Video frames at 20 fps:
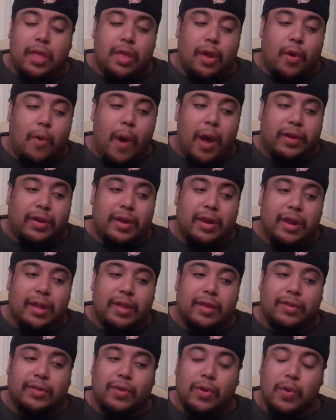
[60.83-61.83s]
the question
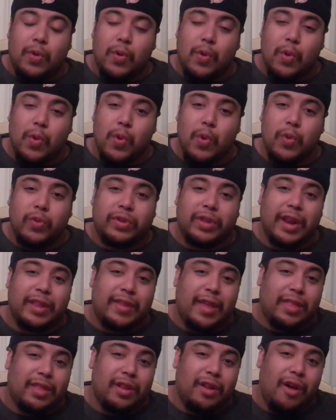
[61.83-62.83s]
is, who's going
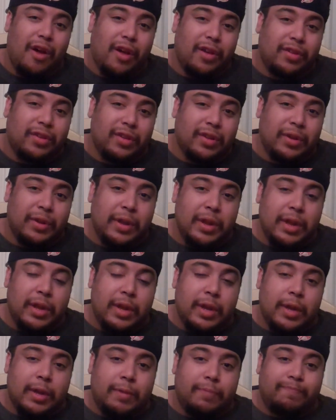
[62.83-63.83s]
to take the loss?
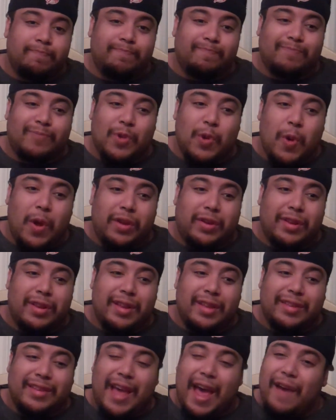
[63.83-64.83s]
The
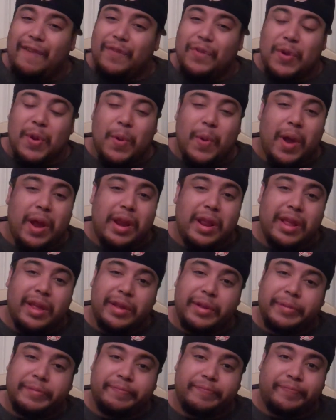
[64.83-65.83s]
question is, I have no
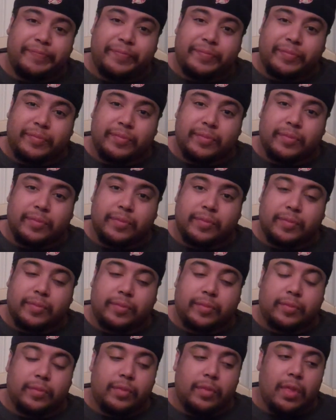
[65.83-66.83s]
idea.
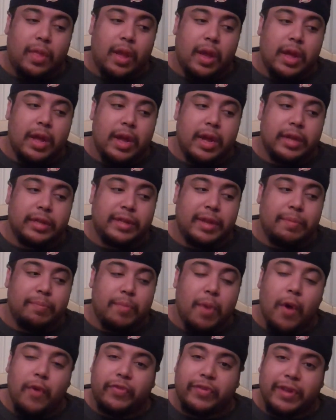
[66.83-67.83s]
Because
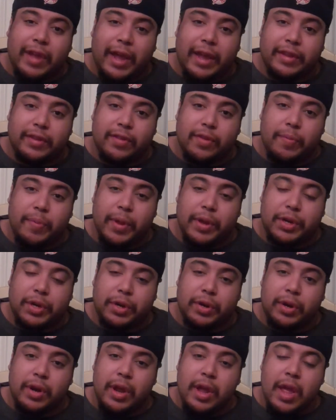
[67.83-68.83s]
in both sides of the
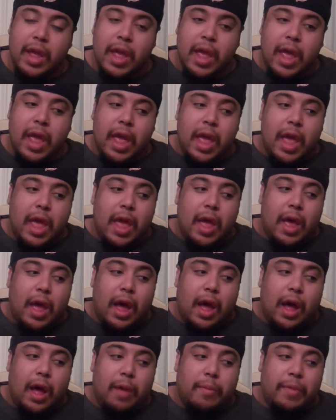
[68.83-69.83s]
picture,
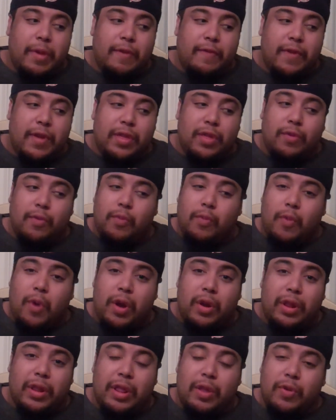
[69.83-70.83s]
if either
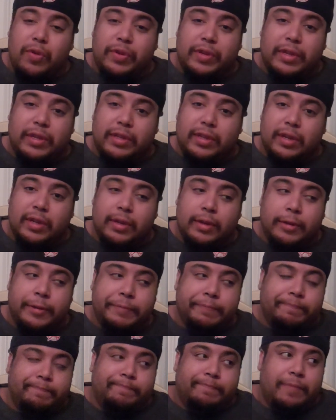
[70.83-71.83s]
one loses,
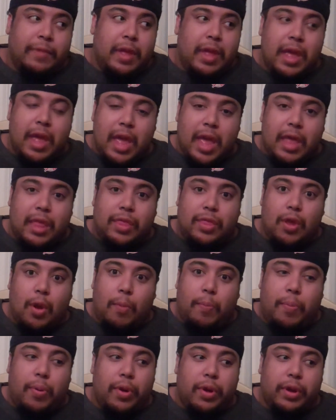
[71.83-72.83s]

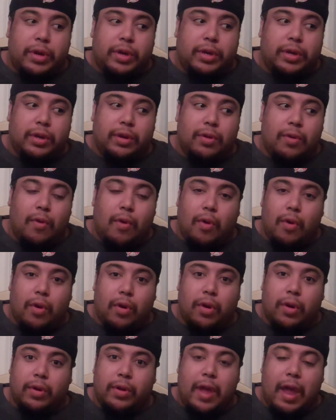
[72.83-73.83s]
their push
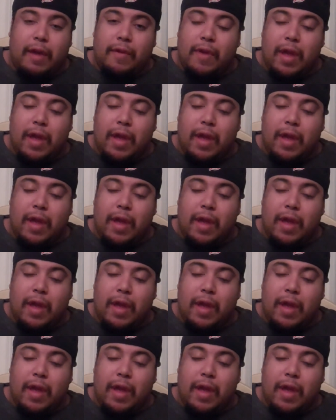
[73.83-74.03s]
or